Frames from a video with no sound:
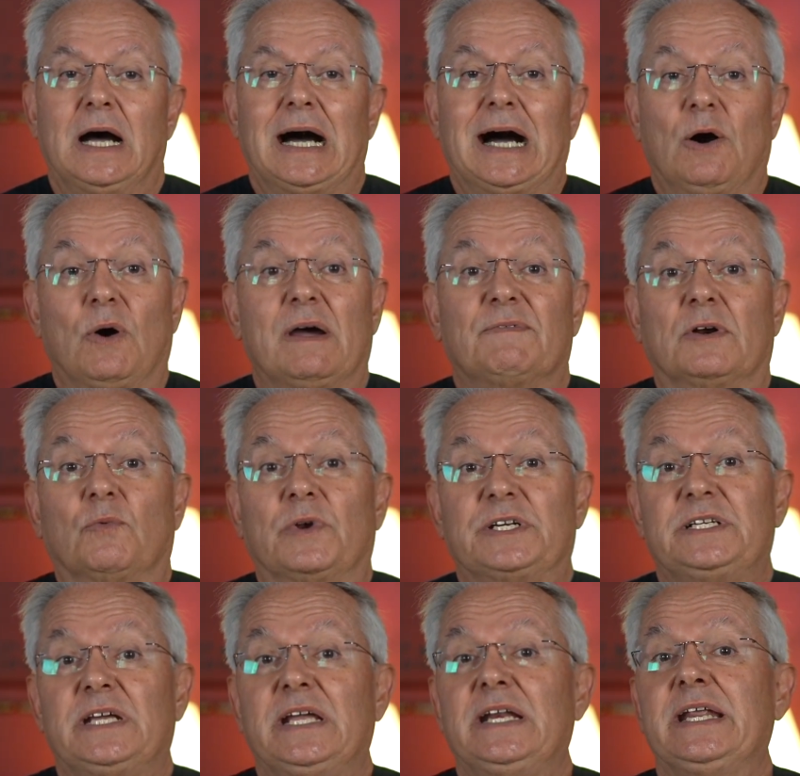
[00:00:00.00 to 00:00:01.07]
However,
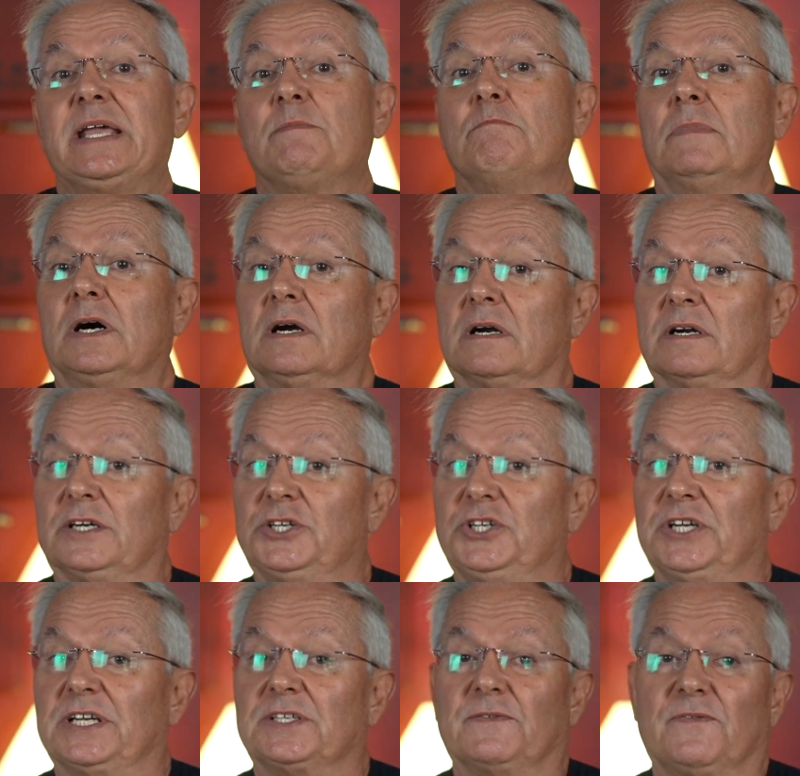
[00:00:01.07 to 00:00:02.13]
retaining
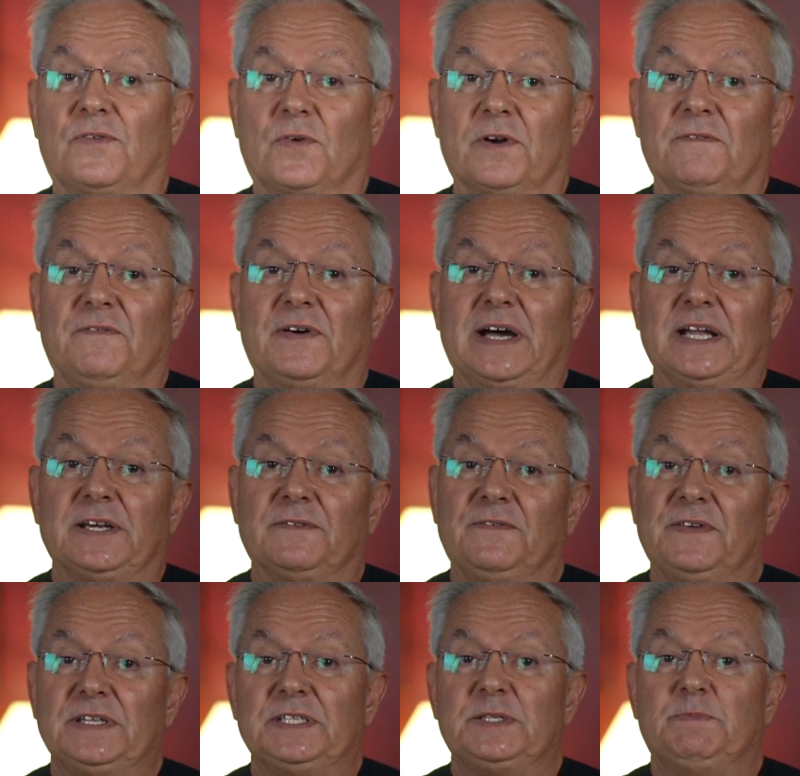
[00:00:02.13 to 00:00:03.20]
Marsch as a fortified
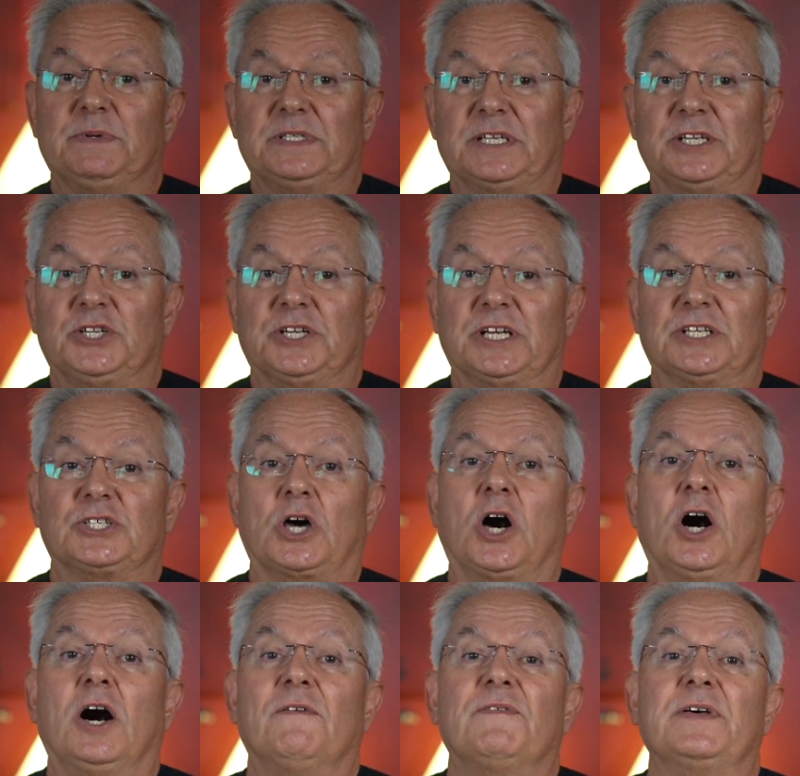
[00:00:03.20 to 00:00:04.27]
defense position is
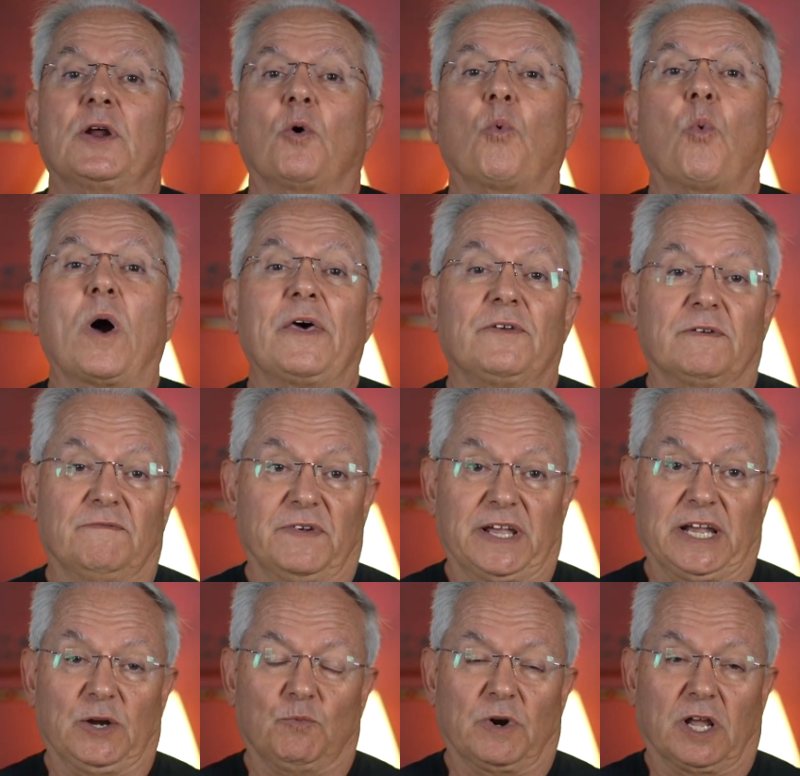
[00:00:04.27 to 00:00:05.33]
often a weather
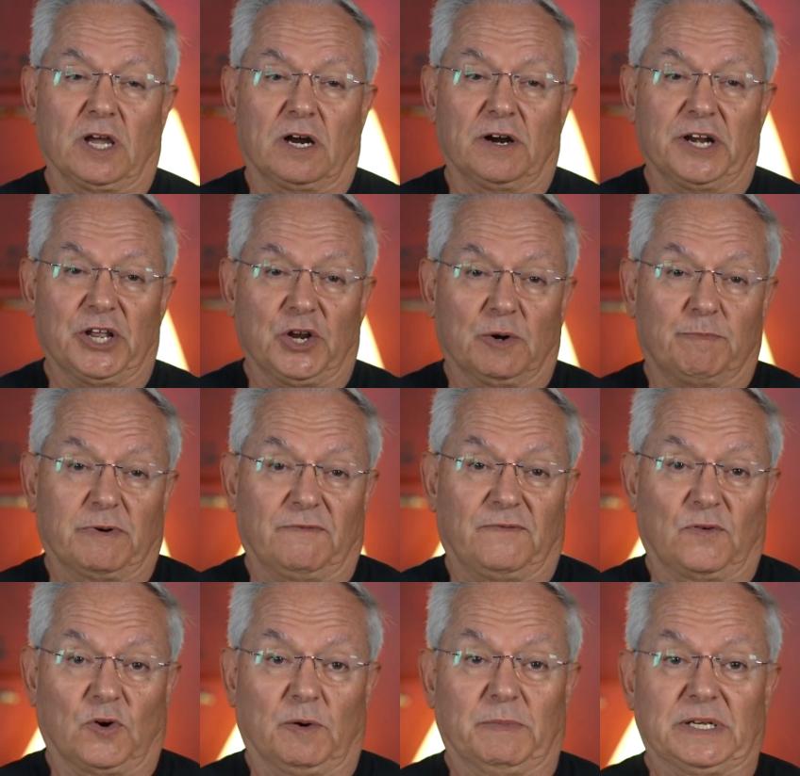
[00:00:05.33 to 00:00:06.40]
vane regarding your
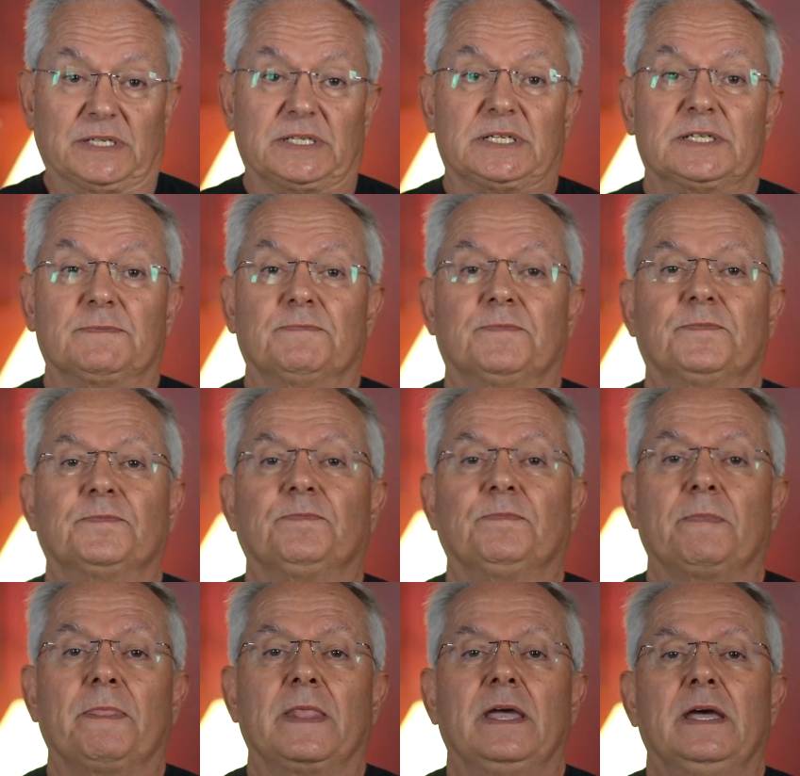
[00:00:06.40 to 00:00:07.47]
performance.
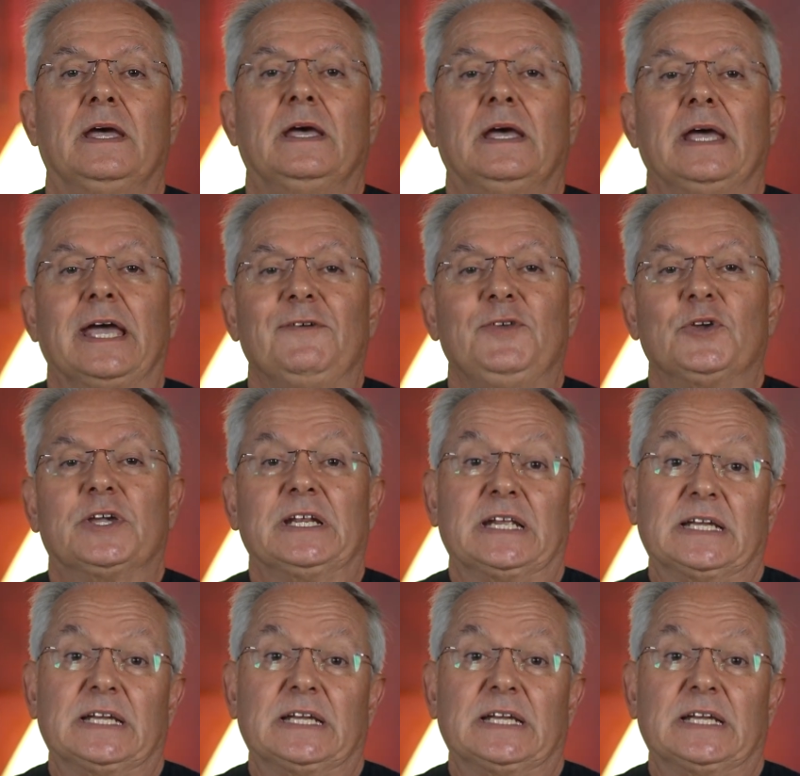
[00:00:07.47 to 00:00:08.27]
If you can